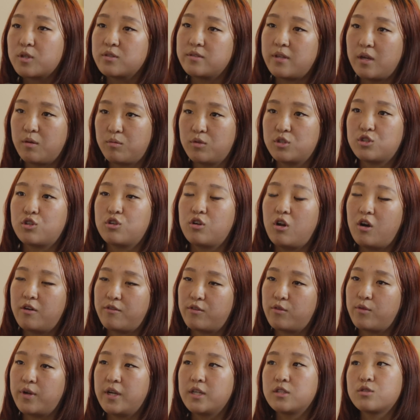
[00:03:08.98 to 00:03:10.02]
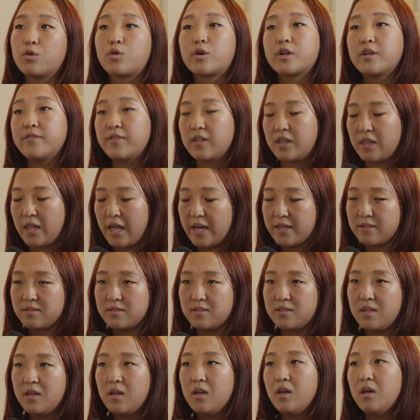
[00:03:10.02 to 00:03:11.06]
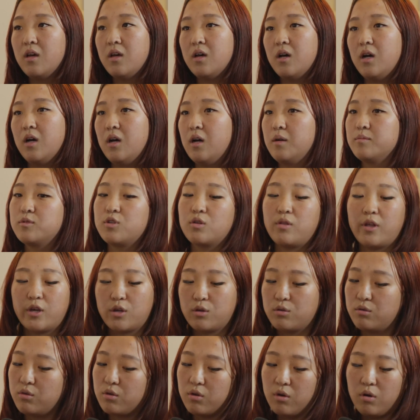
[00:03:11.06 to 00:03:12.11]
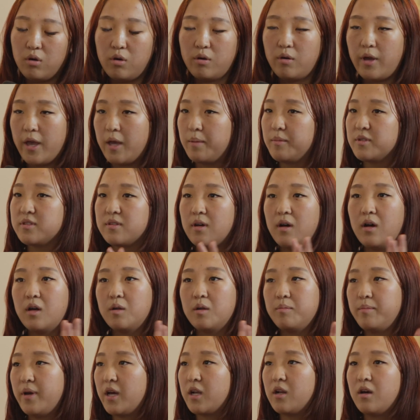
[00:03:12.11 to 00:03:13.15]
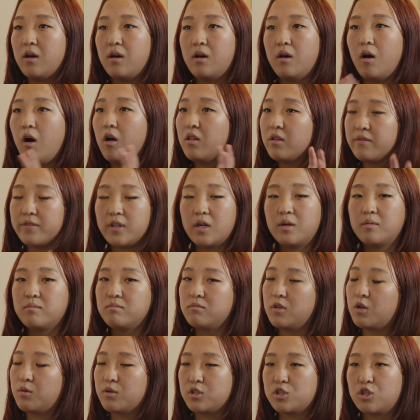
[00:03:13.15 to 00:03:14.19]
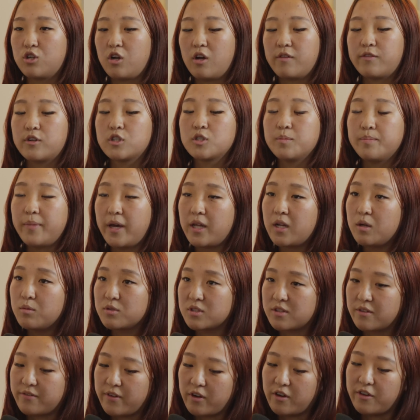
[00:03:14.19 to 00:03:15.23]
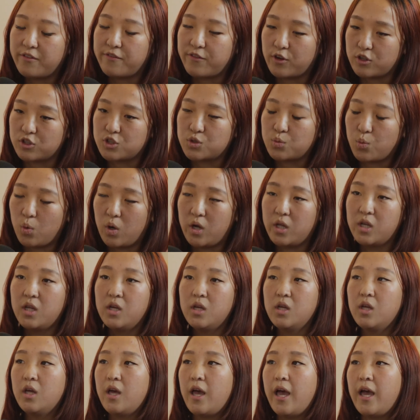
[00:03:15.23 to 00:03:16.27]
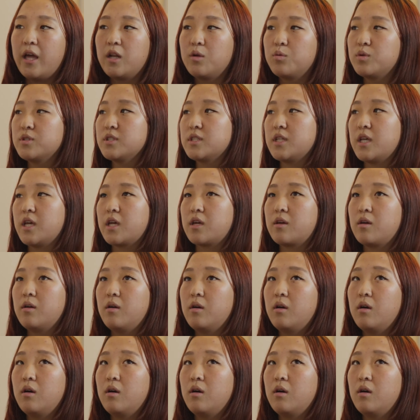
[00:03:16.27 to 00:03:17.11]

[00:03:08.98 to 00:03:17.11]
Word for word: percent return offer rates or even less. Um, so like Google, Amazon, Meta, all of them, no return offers. Meta was the very first one. And it was like